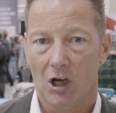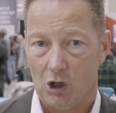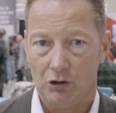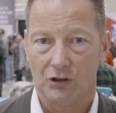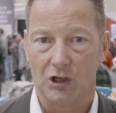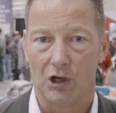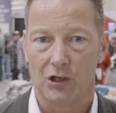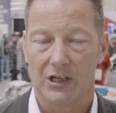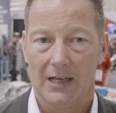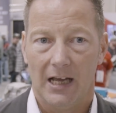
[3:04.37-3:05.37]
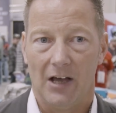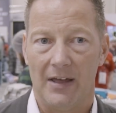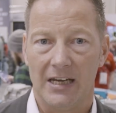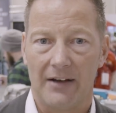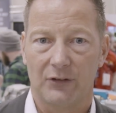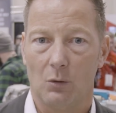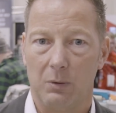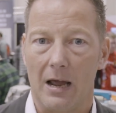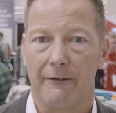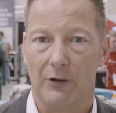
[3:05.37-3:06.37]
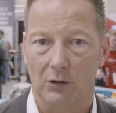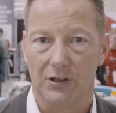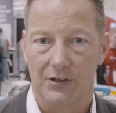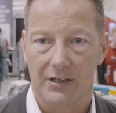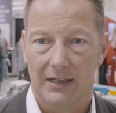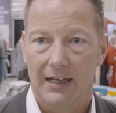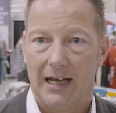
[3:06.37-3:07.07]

100 hertz, and then you have to apply filters.